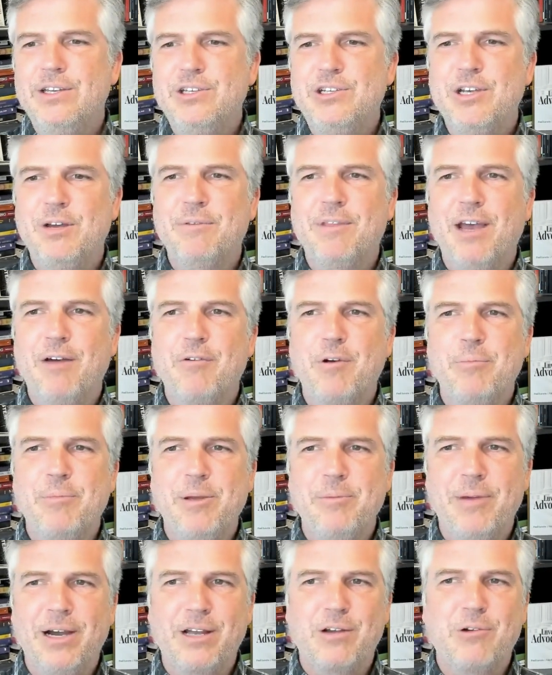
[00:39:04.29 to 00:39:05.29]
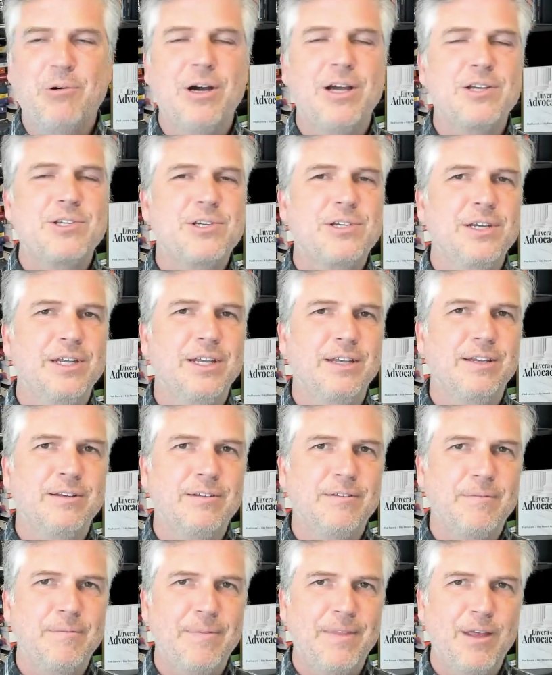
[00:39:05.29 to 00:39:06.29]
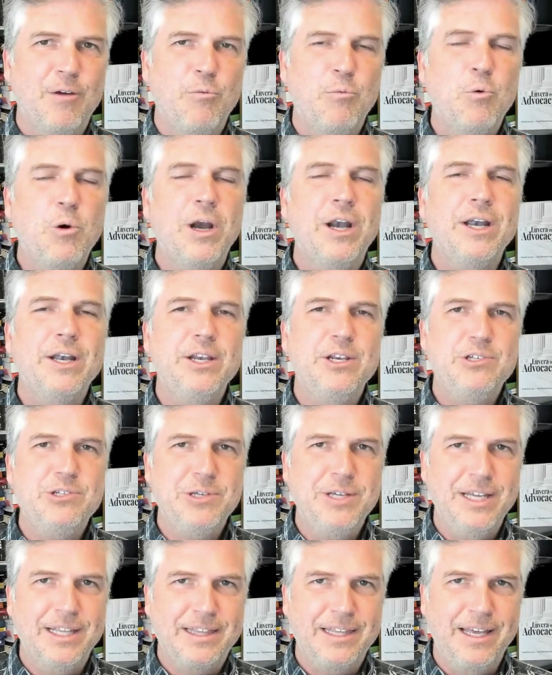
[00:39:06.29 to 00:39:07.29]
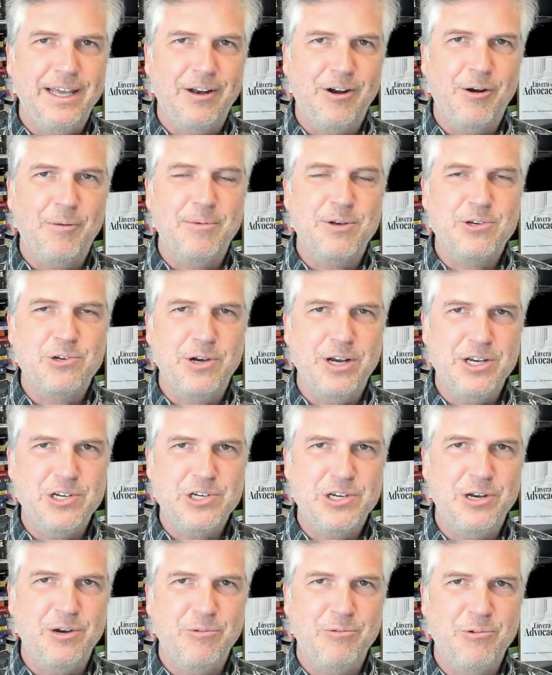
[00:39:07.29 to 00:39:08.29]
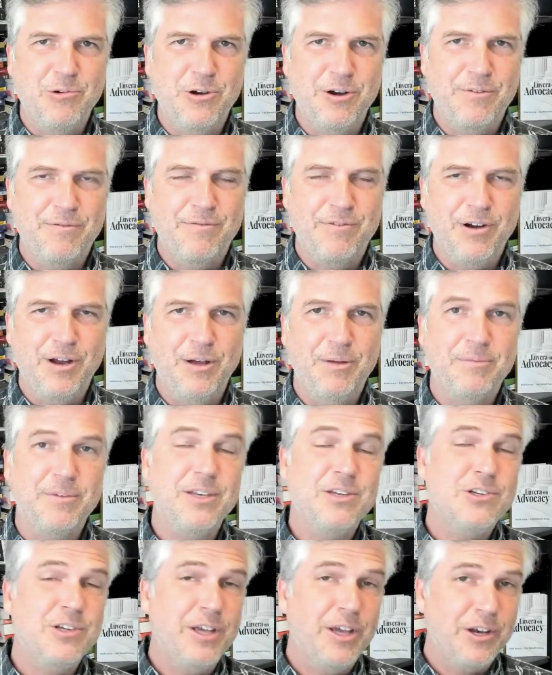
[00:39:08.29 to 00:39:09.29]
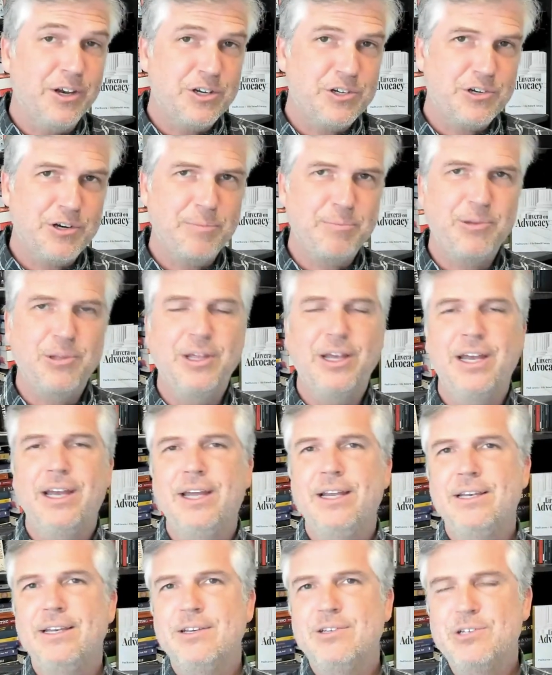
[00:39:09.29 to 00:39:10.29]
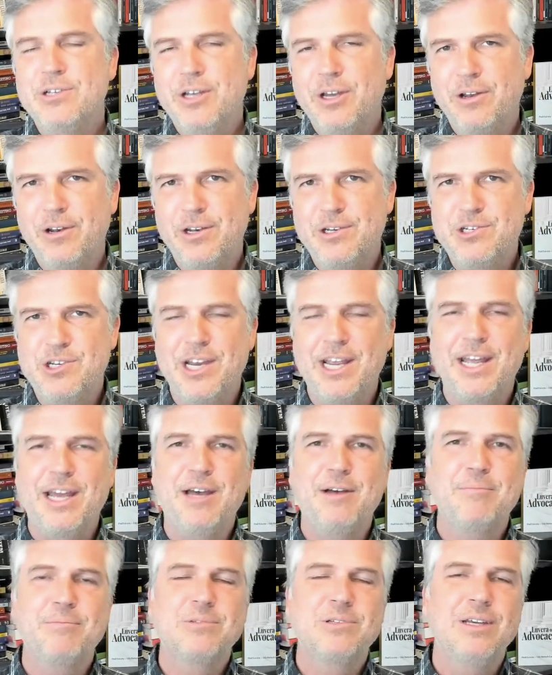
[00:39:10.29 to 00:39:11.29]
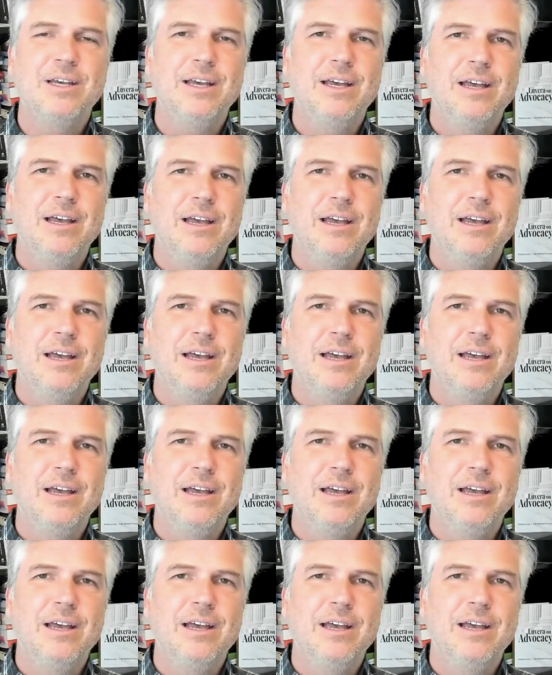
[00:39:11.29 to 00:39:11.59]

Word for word: Jim, that would be my question where did you get that arbitration award from? Did you go to AAA? Did you go to JAMS?